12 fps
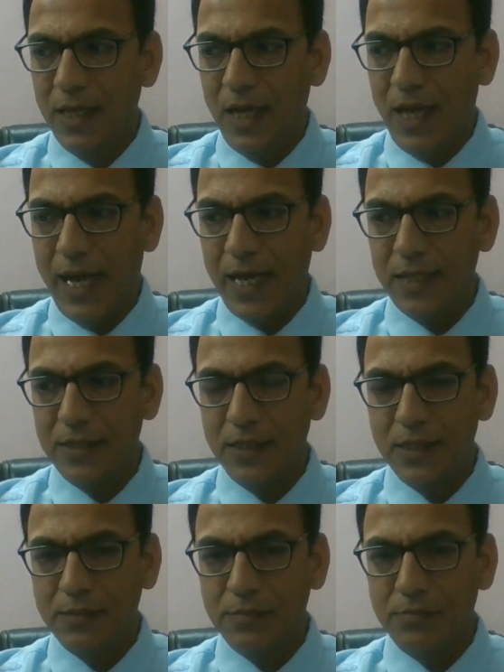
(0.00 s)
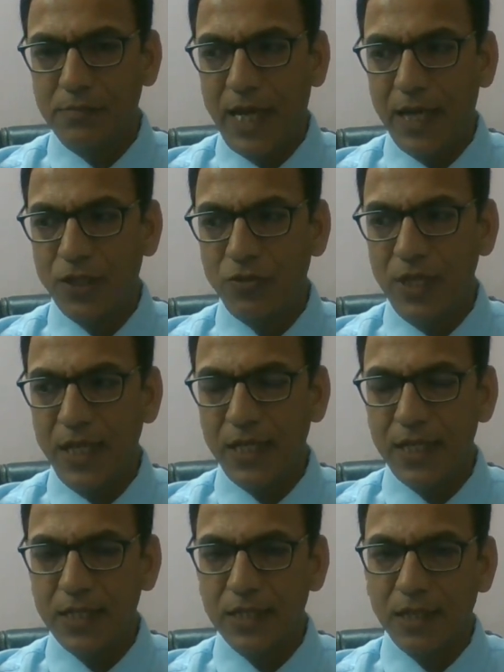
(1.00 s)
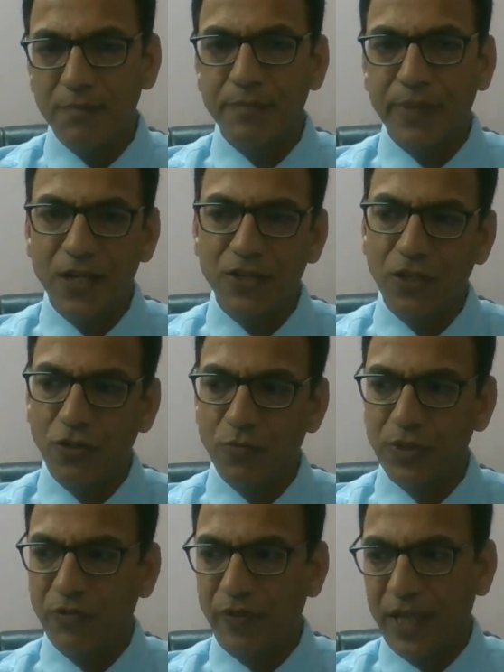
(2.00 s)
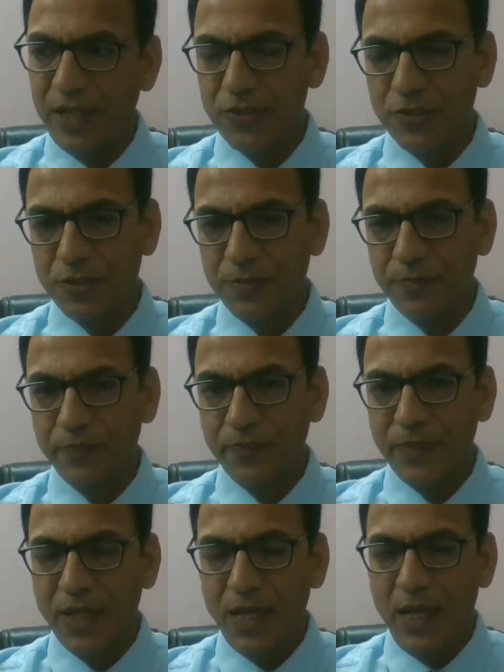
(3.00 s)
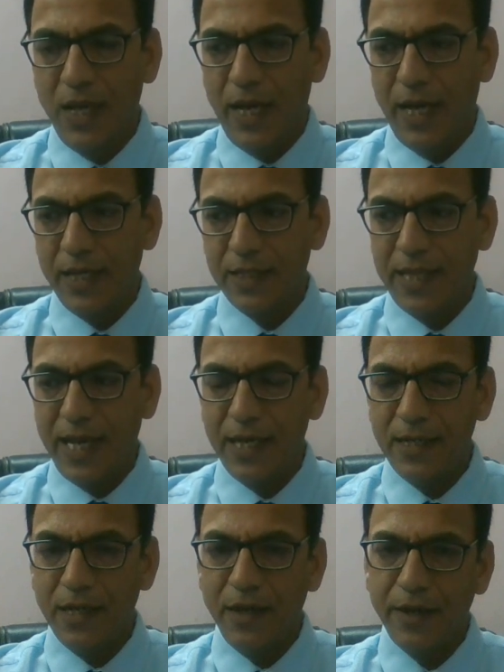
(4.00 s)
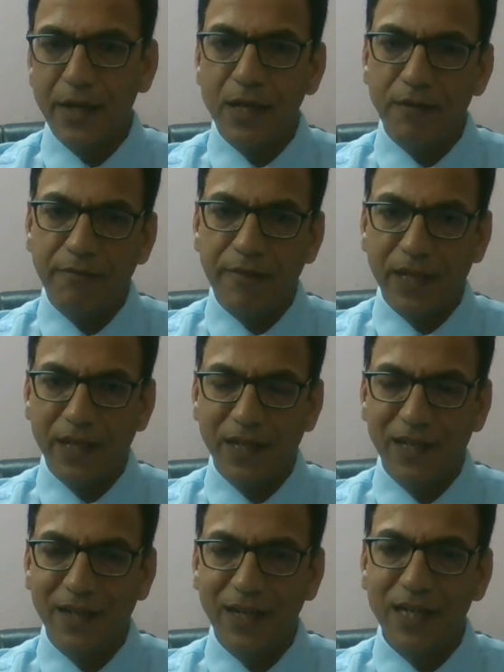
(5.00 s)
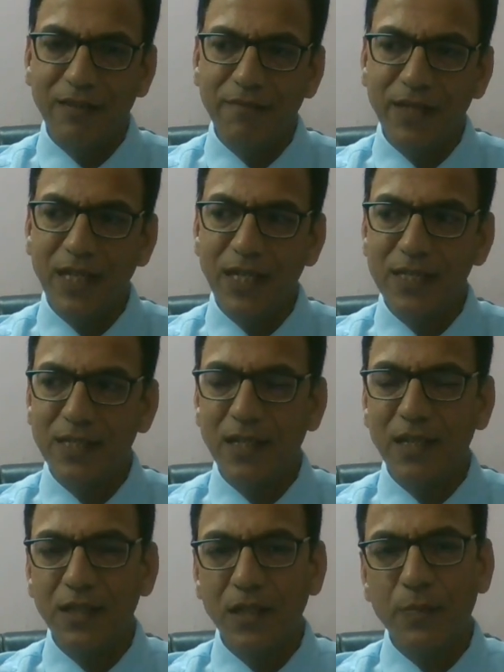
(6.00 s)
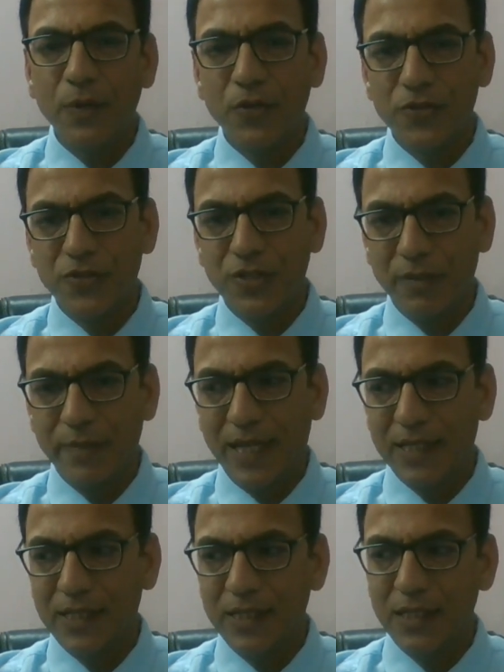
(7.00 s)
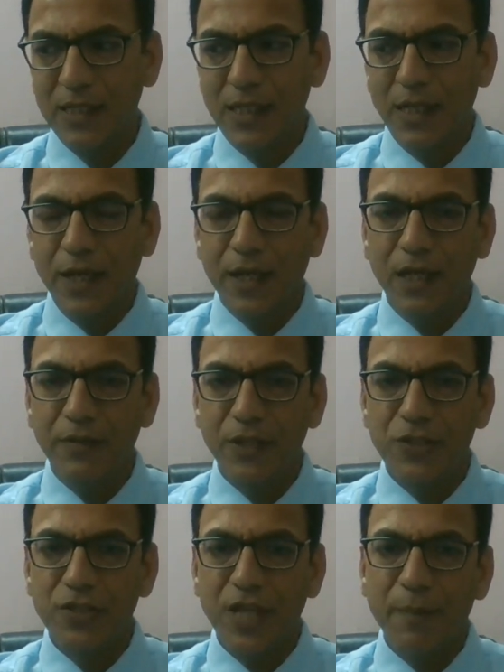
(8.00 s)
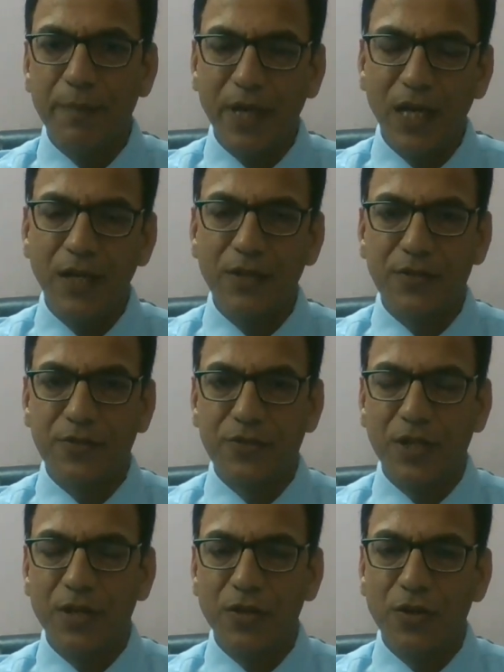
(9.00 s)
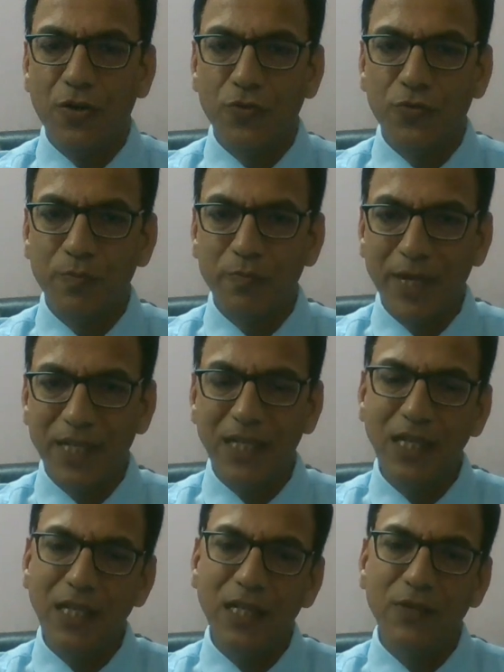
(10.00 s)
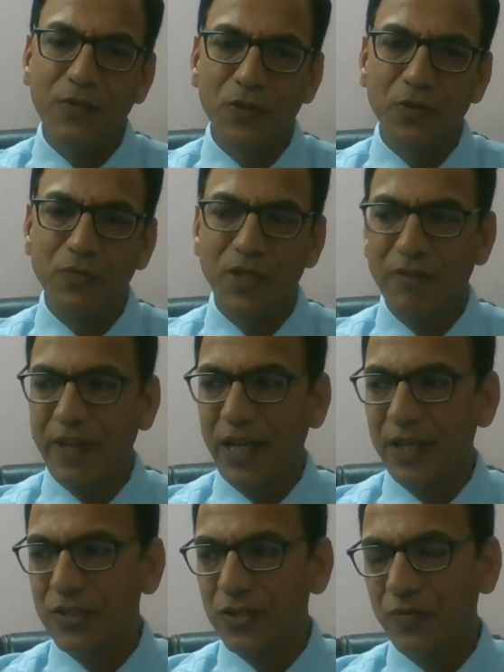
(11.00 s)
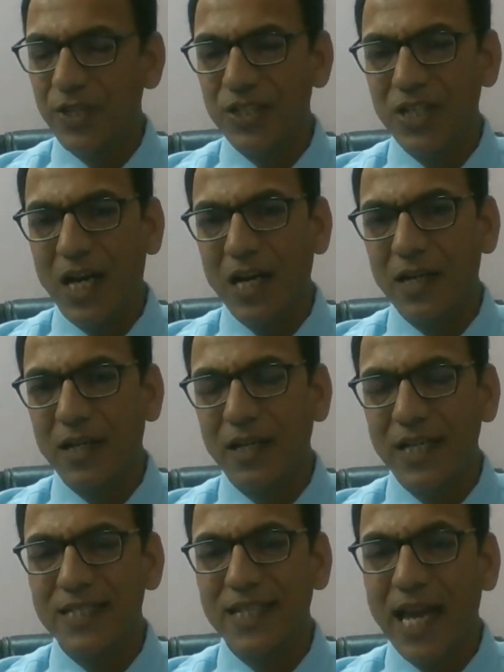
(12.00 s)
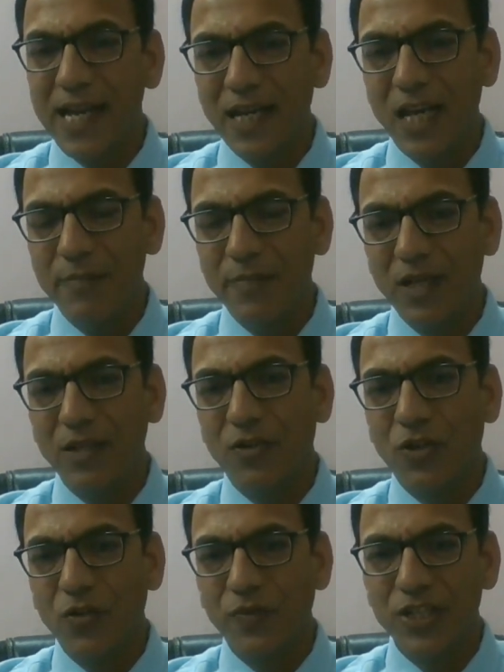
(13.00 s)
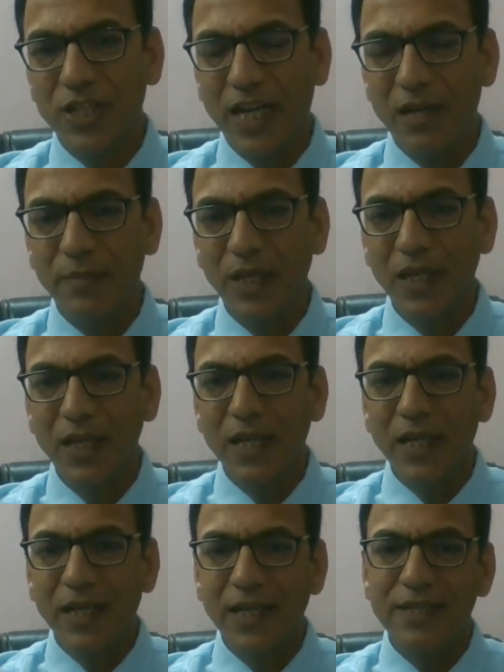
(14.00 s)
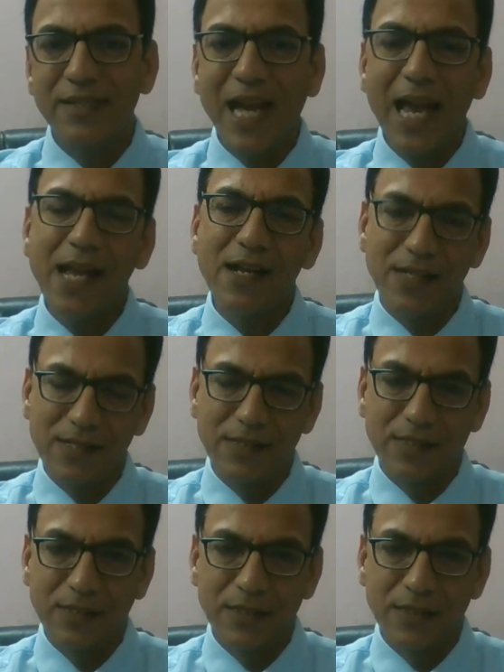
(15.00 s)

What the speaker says: and actually it is compression of the waste. And then recovery is another processing method in which separation of material from the waste which are recyclable or which can be recycled.